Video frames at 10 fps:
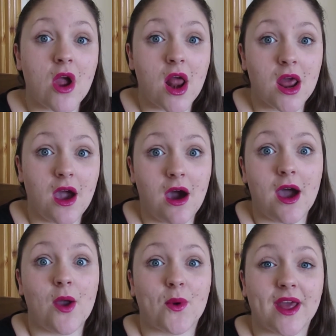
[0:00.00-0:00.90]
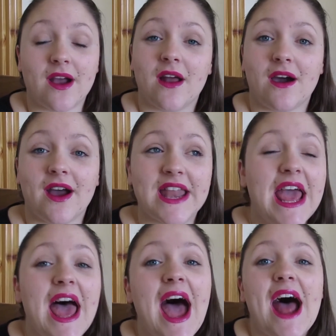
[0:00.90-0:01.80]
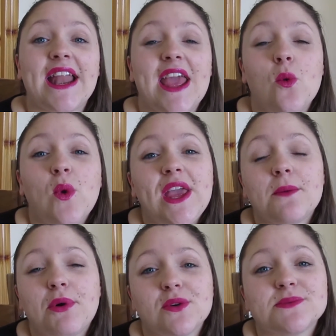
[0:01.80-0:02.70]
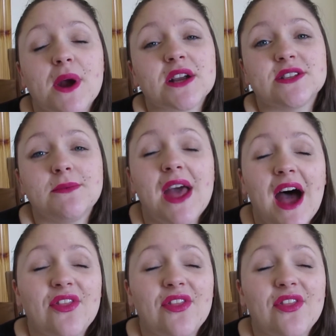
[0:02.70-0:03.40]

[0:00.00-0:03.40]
really high when I got on at a week postpartum.